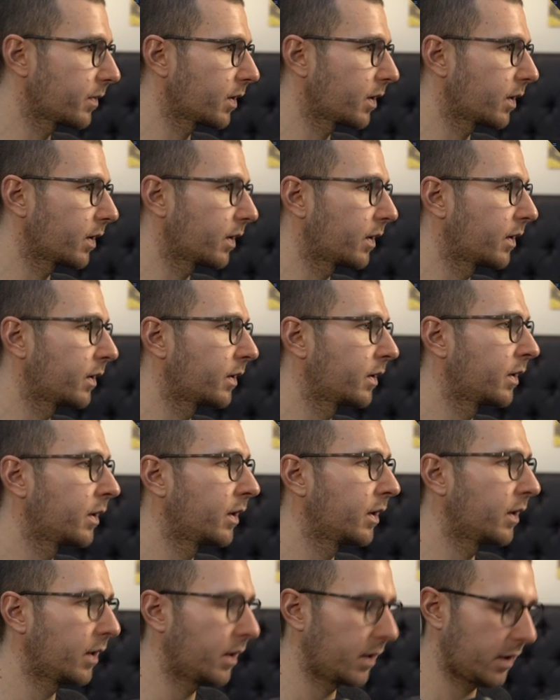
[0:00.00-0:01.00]

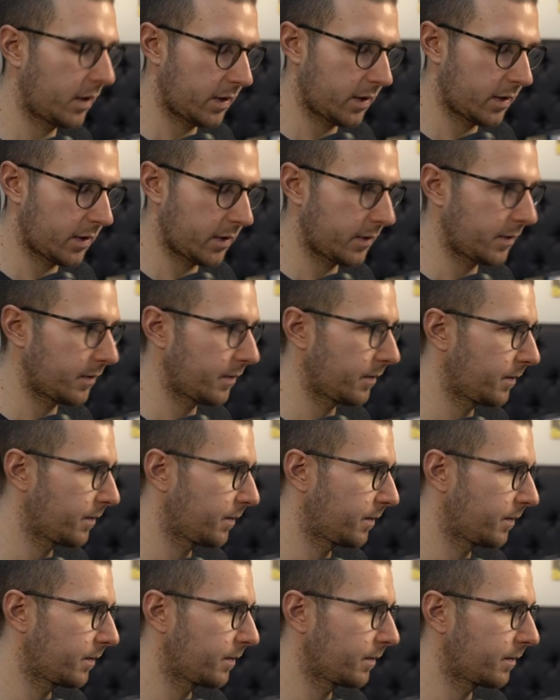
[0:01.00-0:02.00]

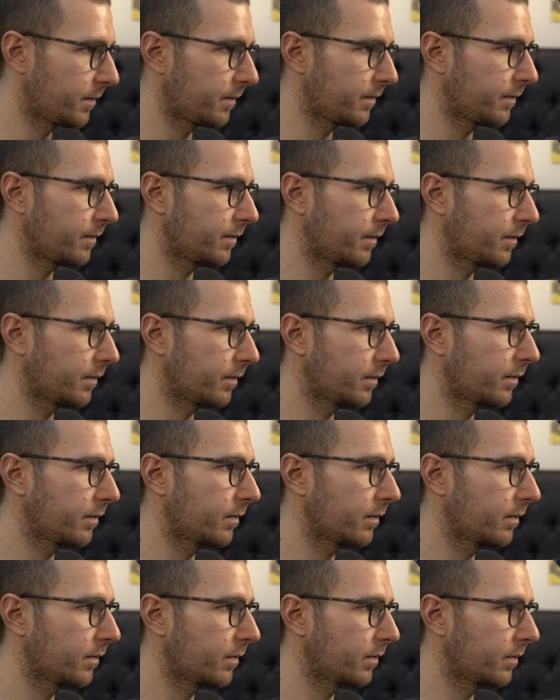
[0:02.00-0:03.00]

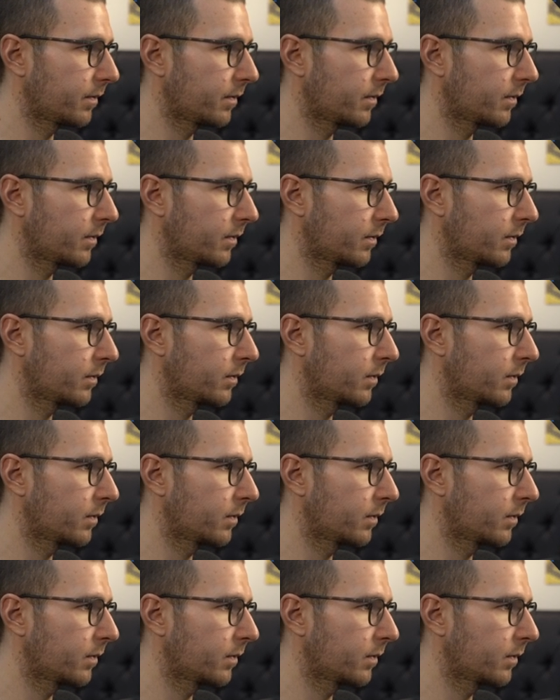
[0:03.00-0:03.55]
(silence)